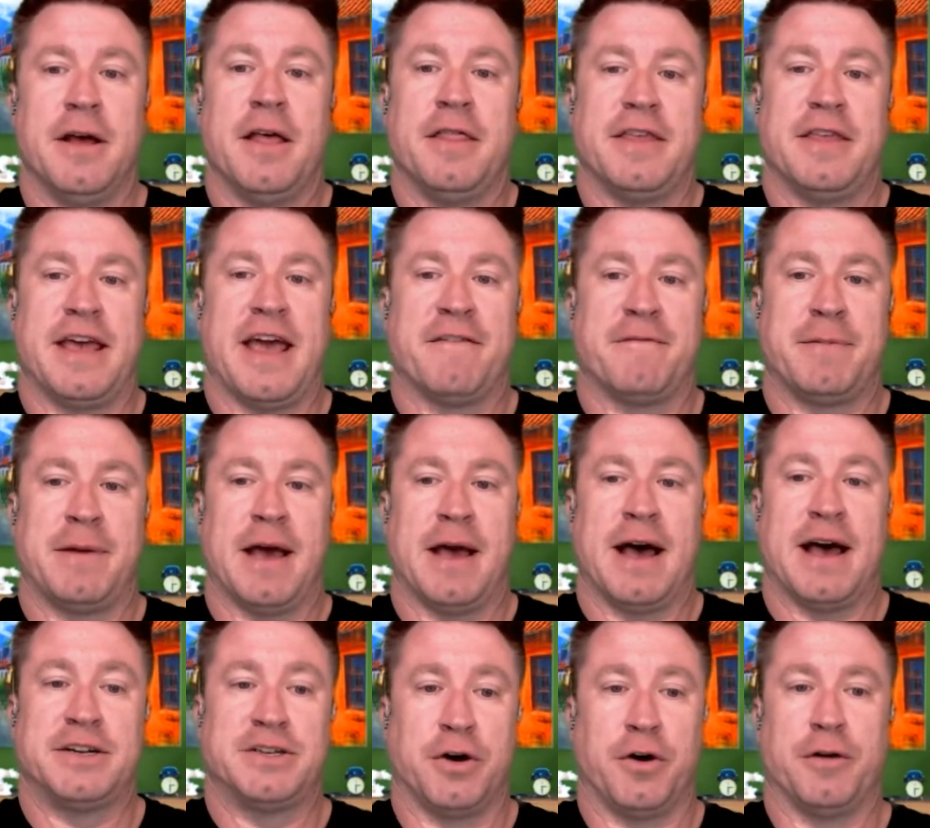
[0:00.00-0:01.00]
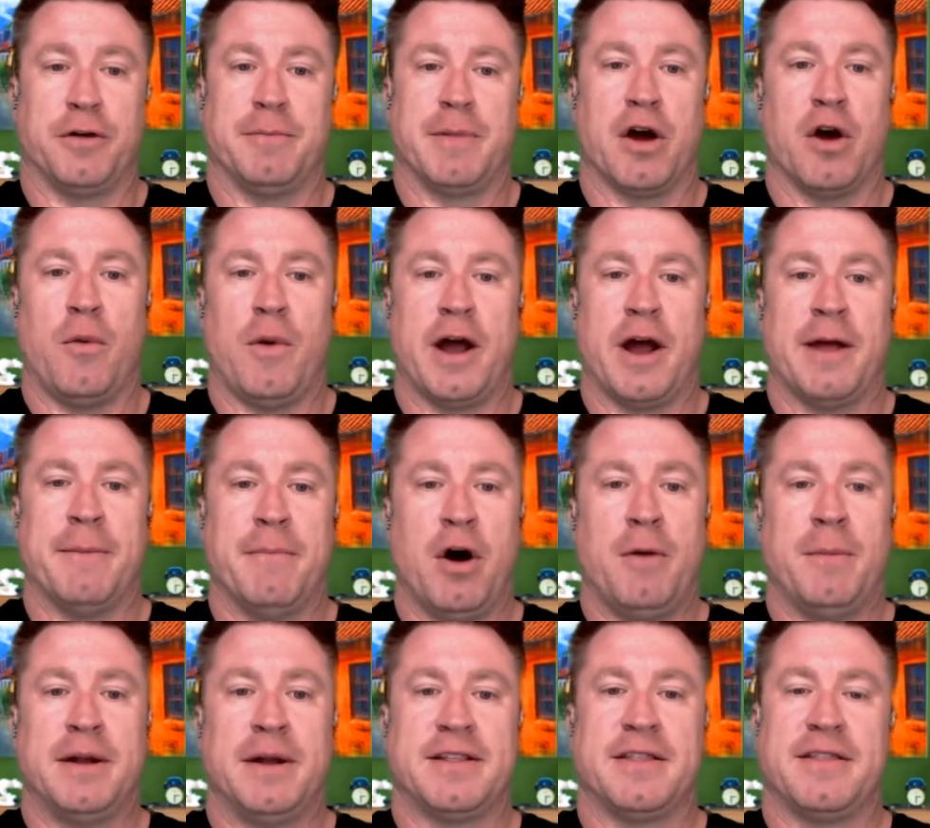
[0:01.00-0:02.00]
The FBI told Marijuana
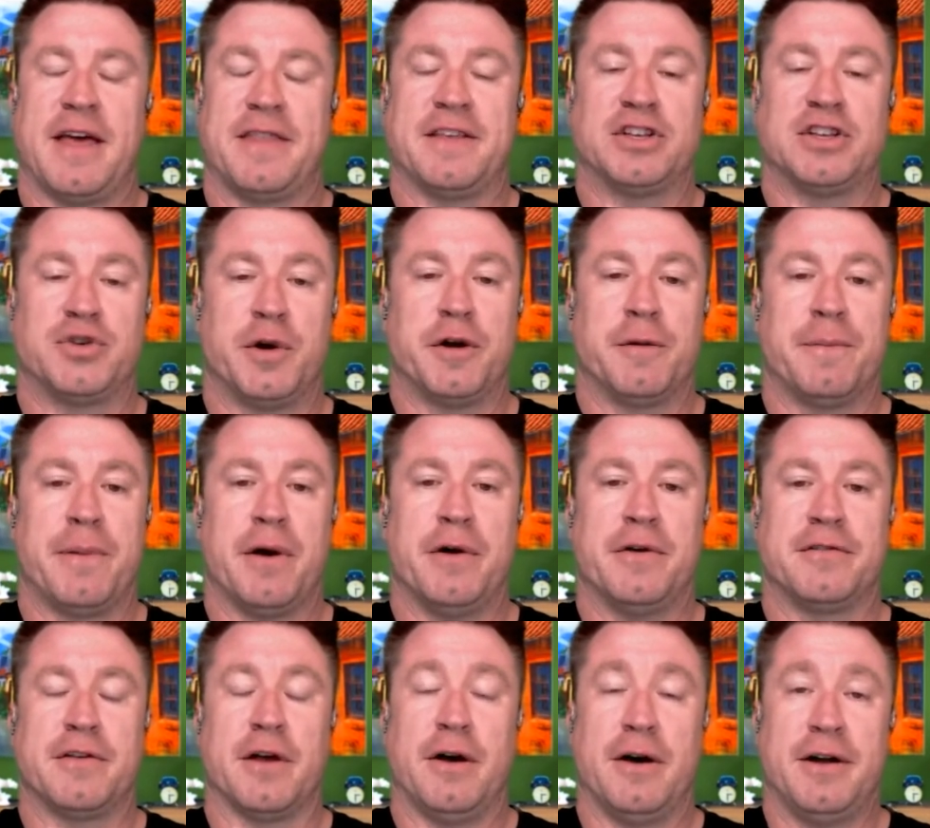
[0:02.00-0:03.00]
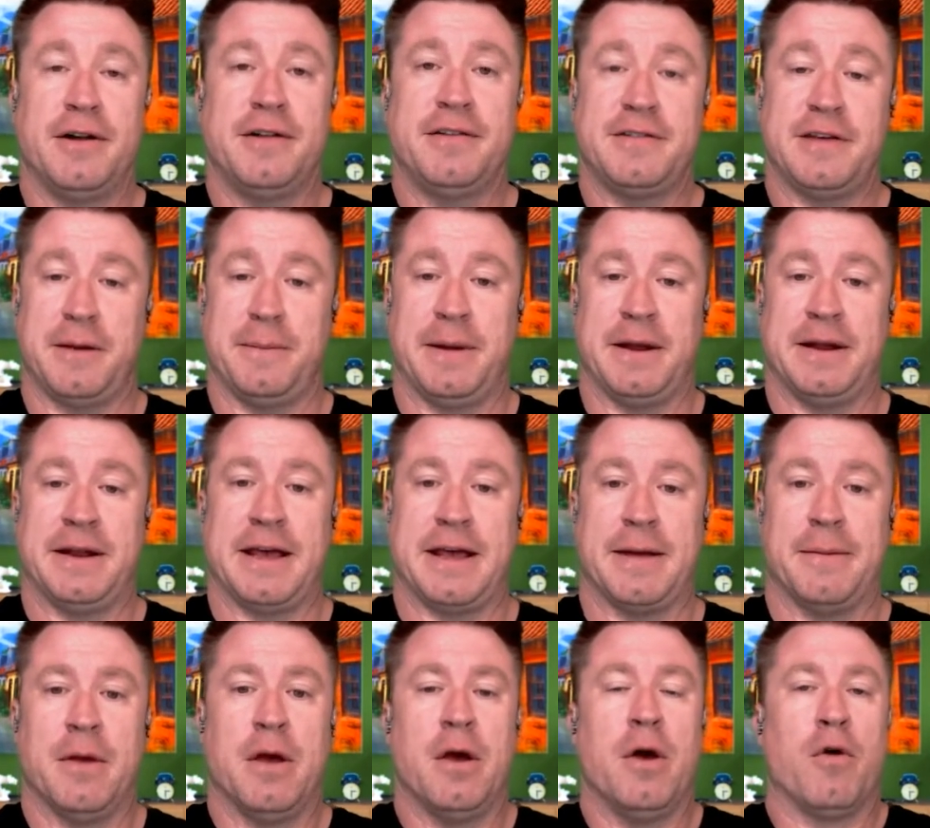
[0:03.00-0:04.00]
Moment that the Twitter posts on
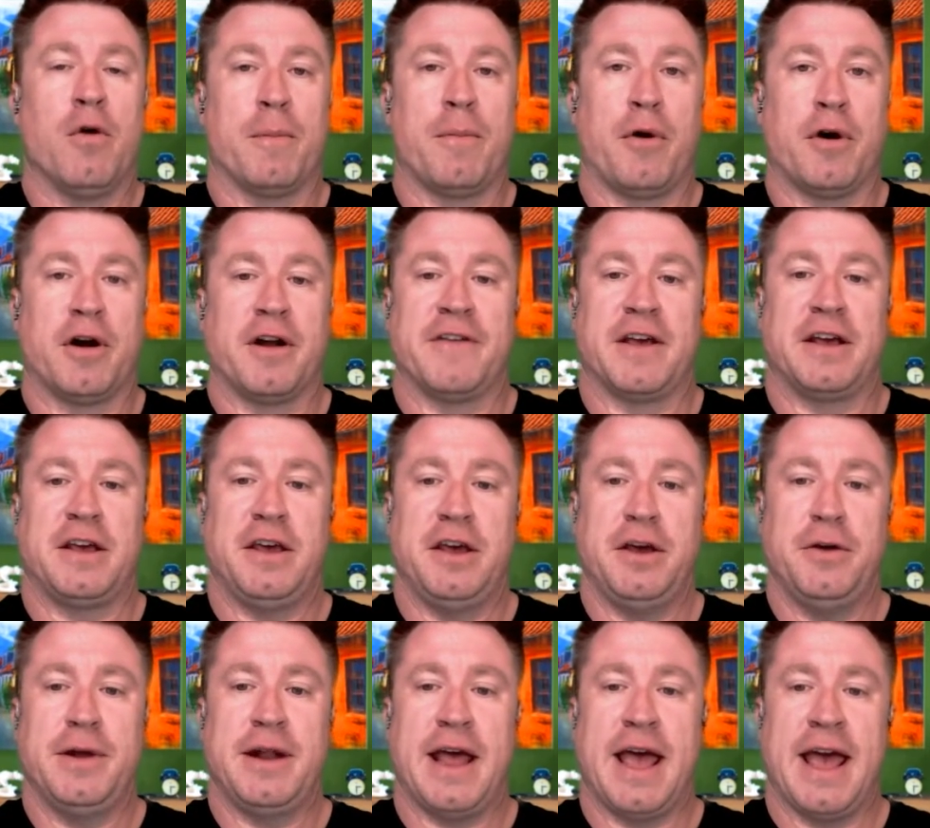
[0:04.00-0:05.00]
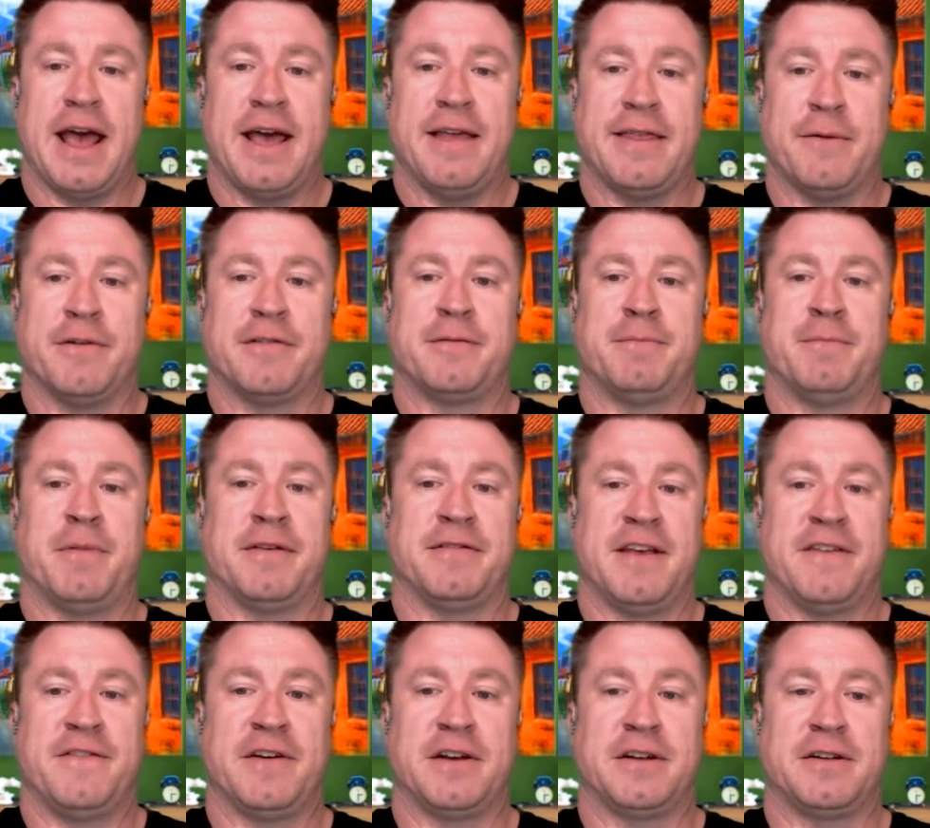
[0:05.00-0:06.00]
CBD were part of a Q&A that was
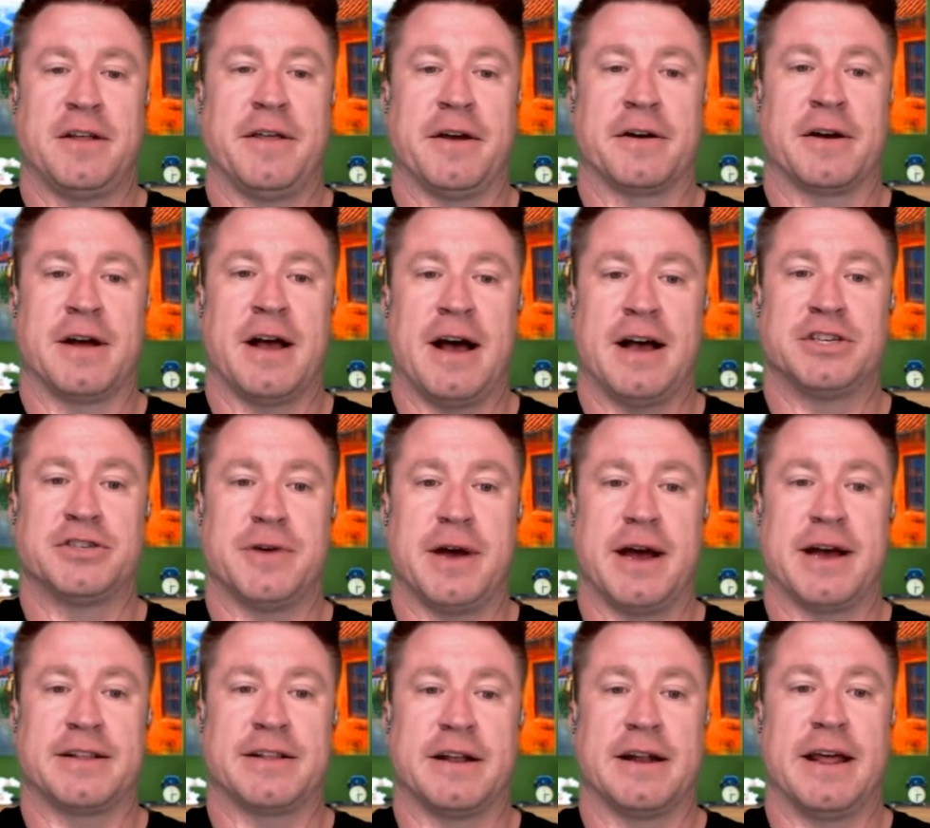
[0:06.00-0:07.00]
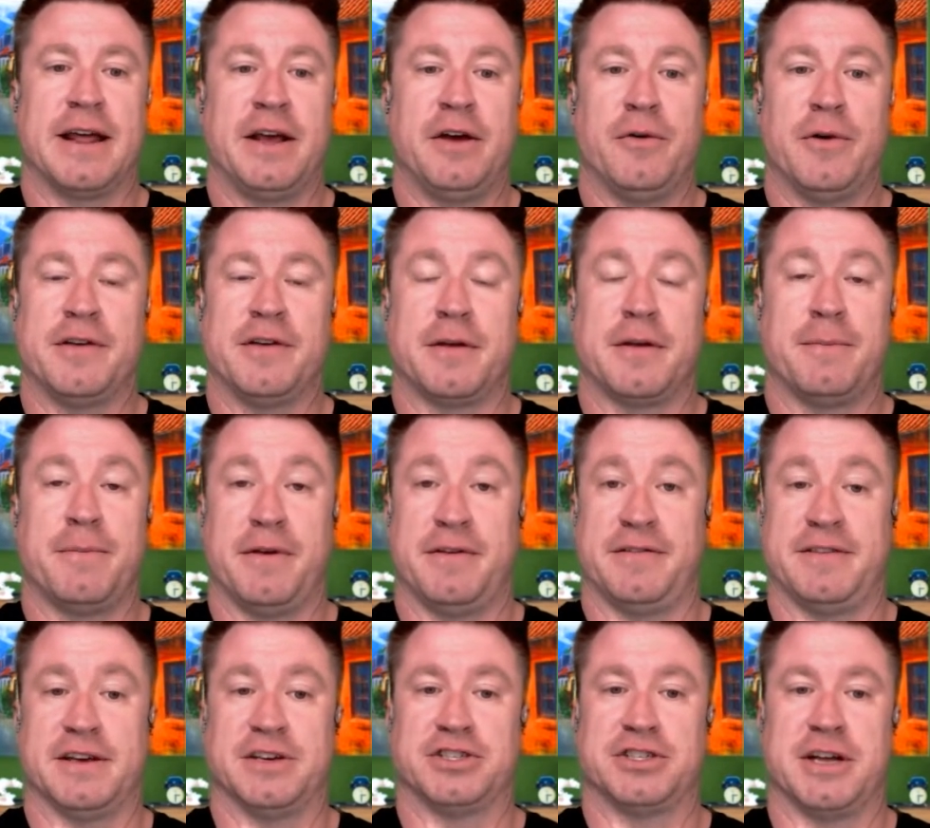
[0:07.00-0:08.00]
specific to their contract linguist
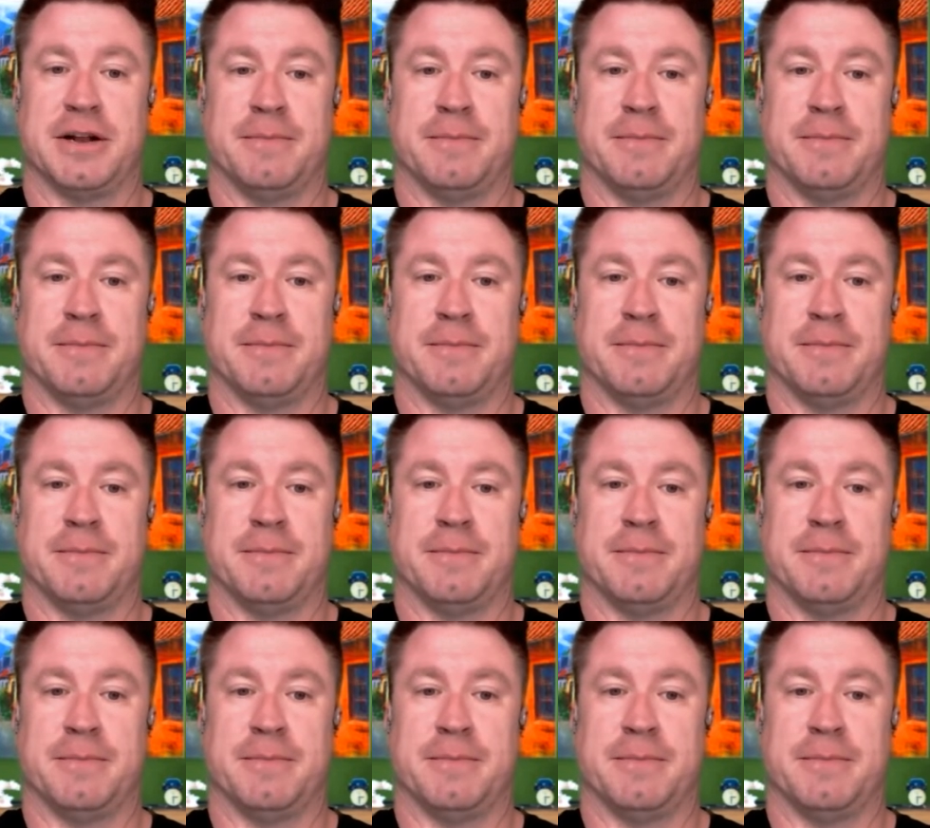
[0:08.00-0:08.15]
position.